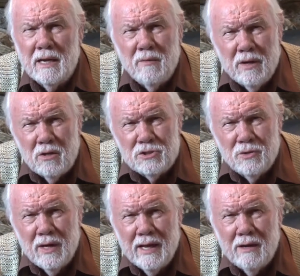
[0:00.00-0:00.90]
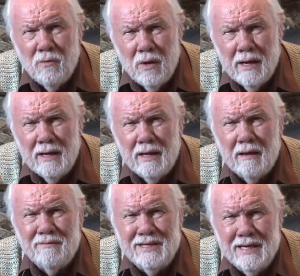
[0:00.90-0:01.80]
And we also had a way
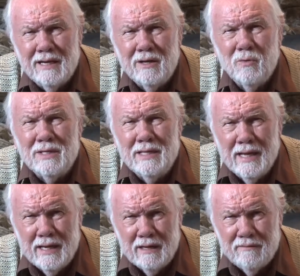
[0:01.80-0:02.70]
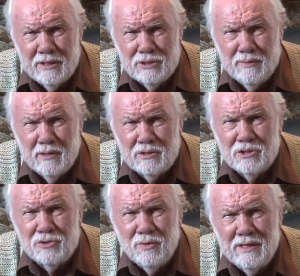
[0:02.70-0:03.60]
of dealing with negative experiences.